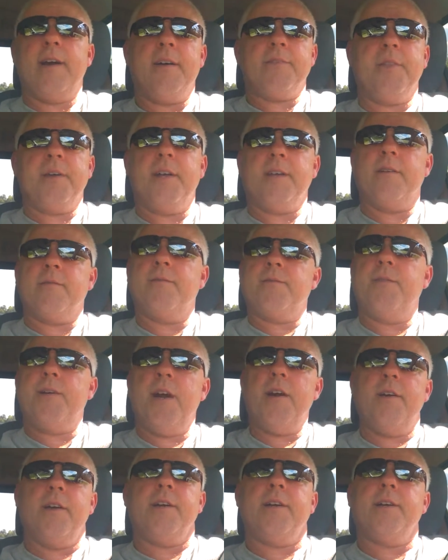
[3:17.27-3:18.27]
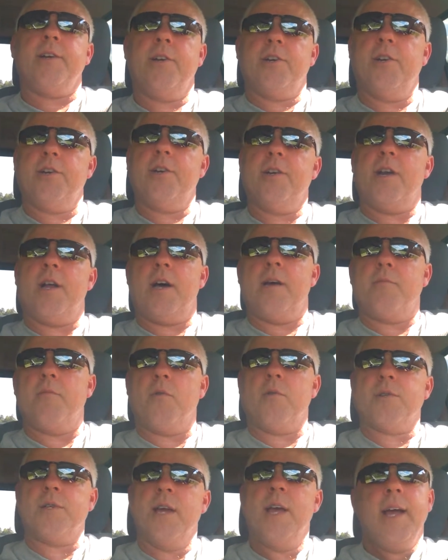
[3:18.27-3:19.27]
I think they're very good
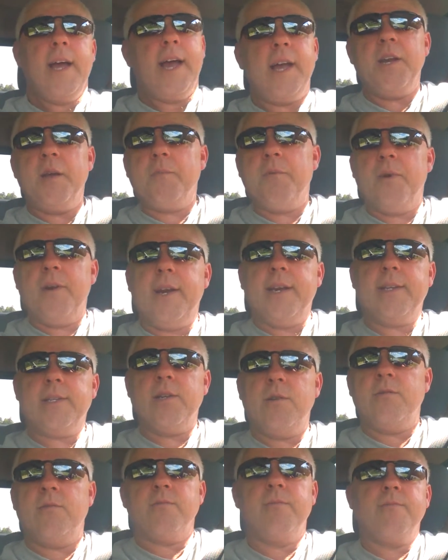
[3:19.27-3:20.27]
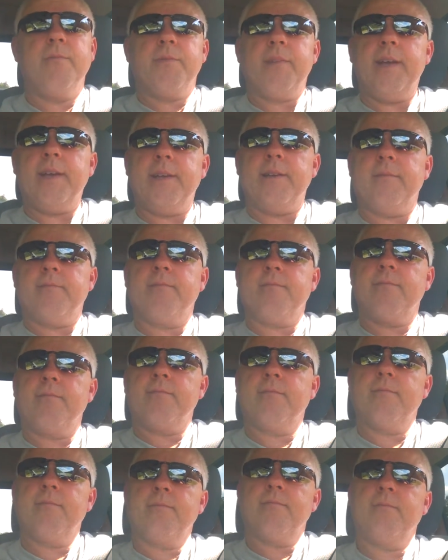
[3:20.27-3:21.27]
lawnmowers, and they're pretty too. Thank you.